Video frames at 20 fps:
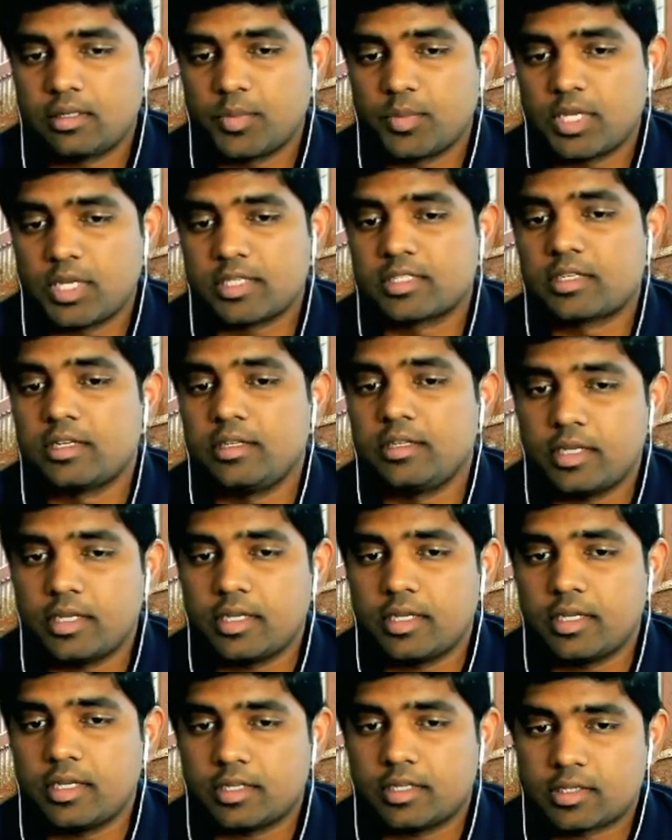basically the
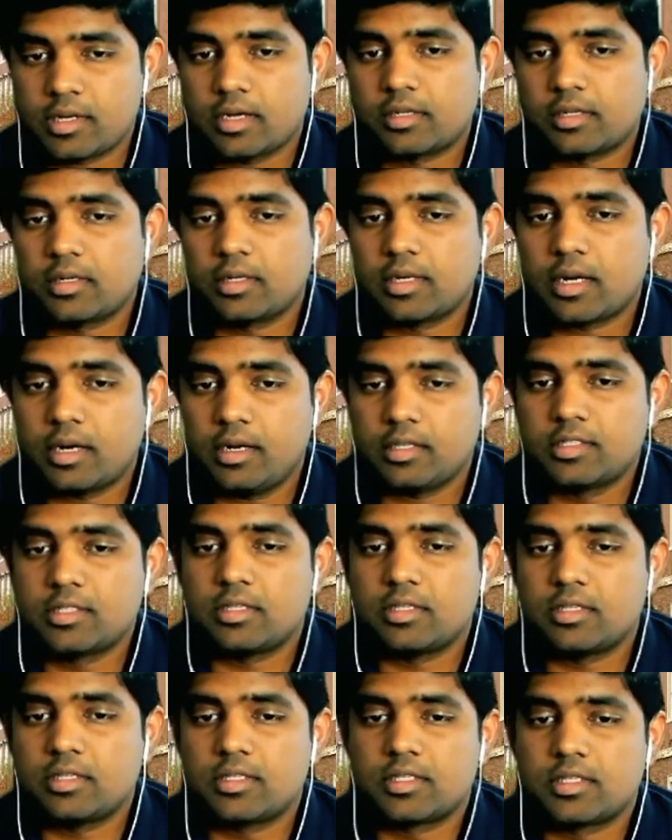extractor connects
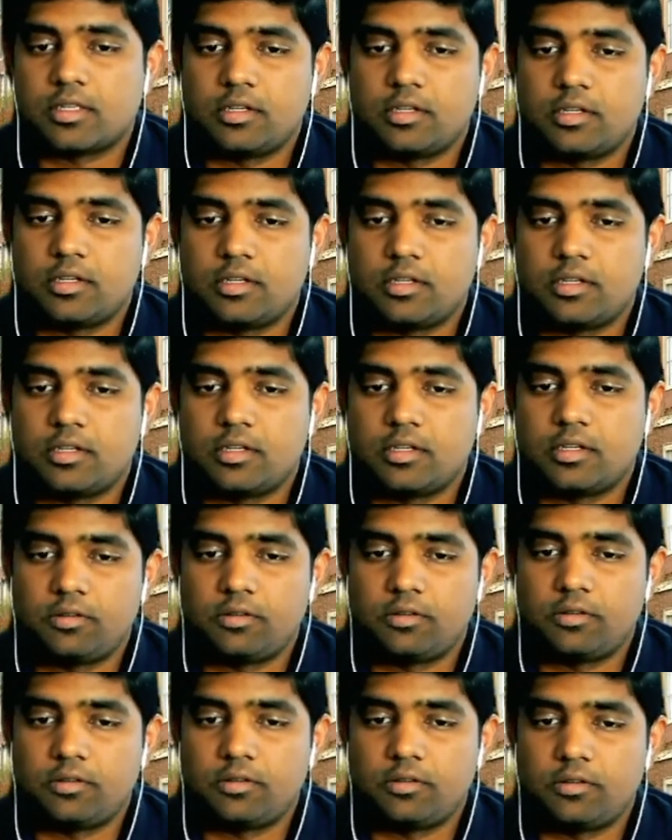itself to a
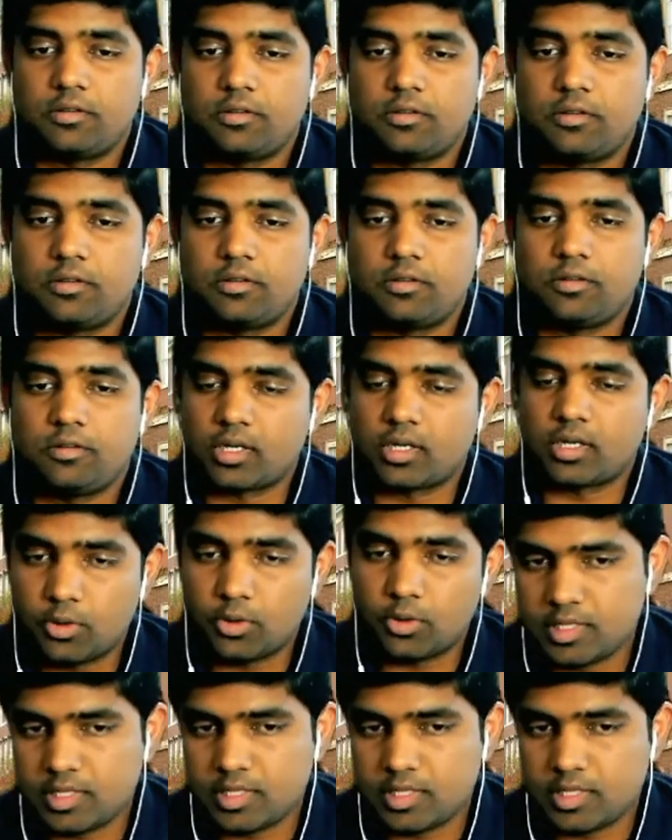Clowder instance.